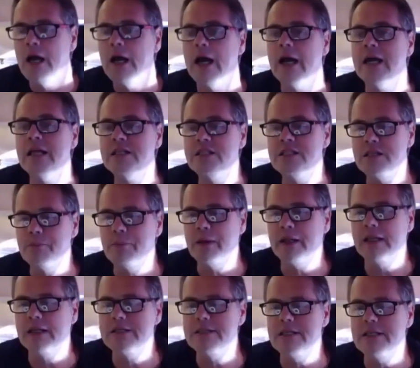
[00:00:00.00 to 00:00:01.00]

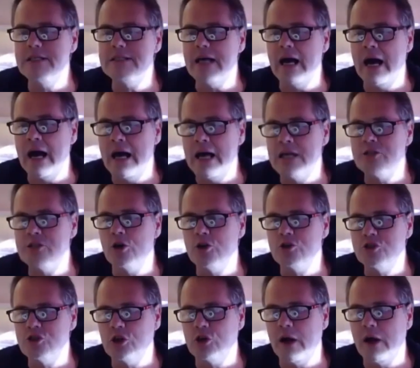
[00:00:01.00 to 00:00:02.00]
instabilities as
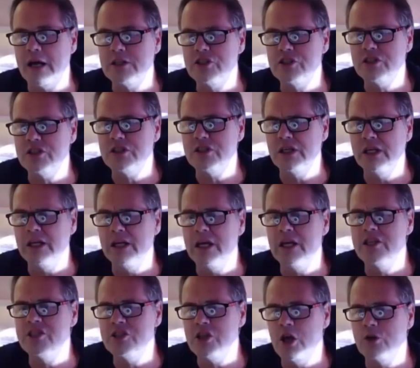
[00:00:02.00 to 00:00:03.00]
Ostrogradsky
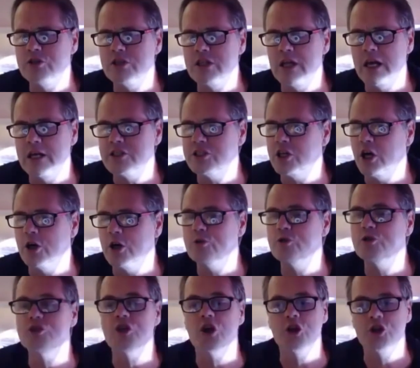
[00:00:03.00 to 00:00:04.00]
is known today as
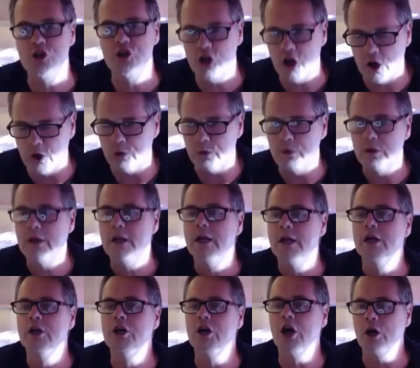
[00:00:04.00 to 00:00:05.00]
ghosts? No,
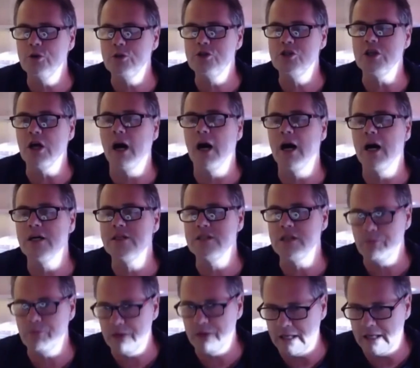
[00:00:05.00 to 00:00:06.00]
ghosts are
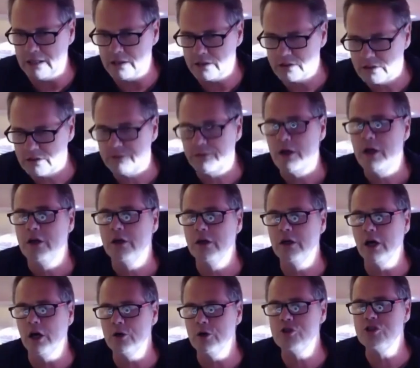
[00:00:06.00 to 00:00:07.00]
something else.
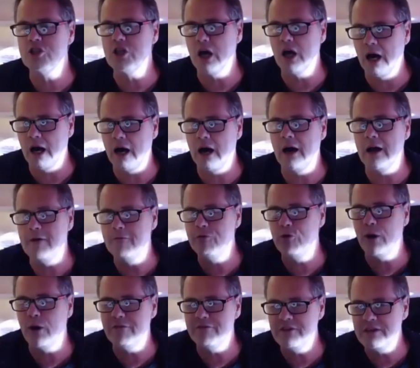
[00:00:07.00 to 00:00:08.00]
Ghosts are if you
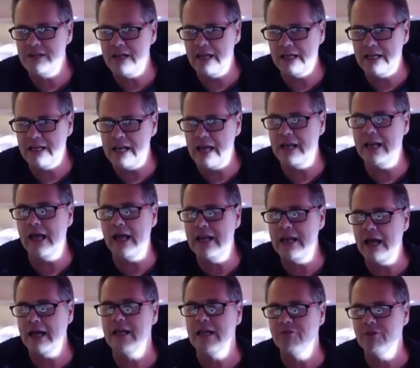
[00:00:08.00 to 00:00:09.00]
have ne- a
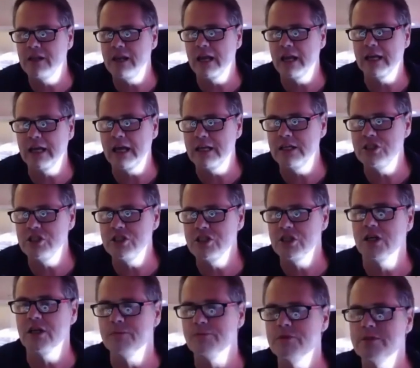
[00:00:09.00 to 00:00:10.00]
negative kinetic energy
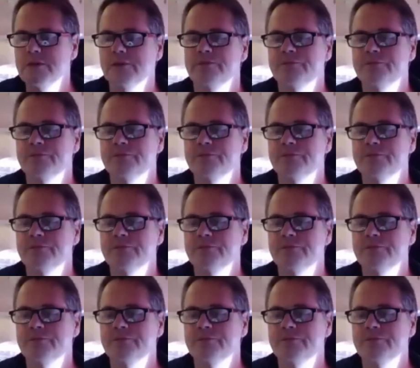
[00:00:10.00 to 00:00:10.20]
terms.